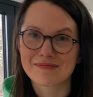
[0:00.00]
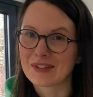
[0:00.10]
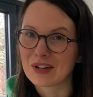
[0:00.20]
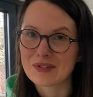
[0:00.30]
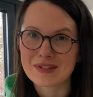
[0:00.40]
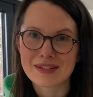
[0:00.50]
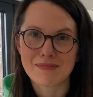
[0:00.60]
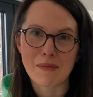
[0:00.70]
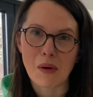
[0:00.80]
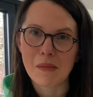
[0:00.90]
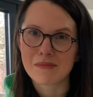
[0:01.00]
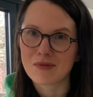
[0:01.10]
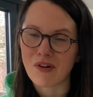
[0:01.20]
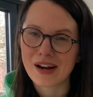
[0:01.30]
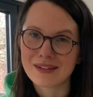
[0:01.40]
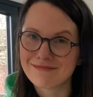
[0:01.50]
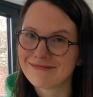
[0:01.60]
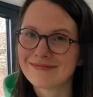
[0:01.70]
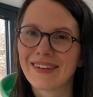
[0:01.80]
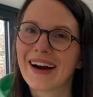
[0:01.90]
glutes, my bum, great,
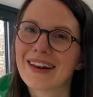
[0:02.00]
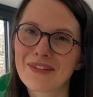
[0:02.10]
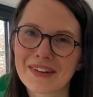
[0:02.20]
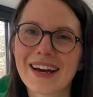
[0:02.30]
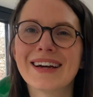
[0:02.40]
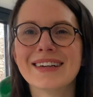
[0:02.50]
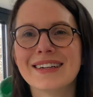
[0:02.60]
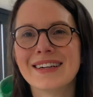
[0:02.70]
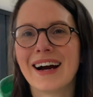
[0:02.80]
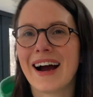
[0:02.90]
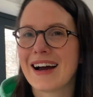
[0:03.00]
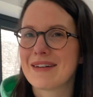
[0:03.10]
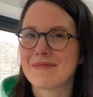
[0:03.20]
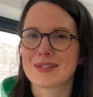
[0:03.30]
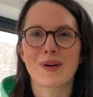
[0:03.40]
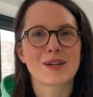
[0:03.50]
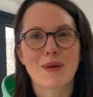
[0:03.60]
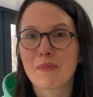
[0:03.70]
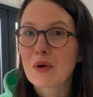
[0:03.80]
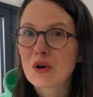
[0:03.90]
loving it. As well as my
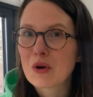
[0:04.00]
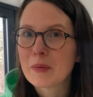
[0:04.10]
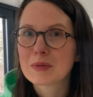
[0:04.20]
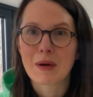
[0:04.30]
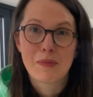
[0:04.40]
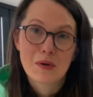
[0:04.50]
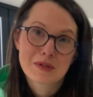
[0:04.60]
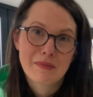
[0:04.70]
boobs. My boobs are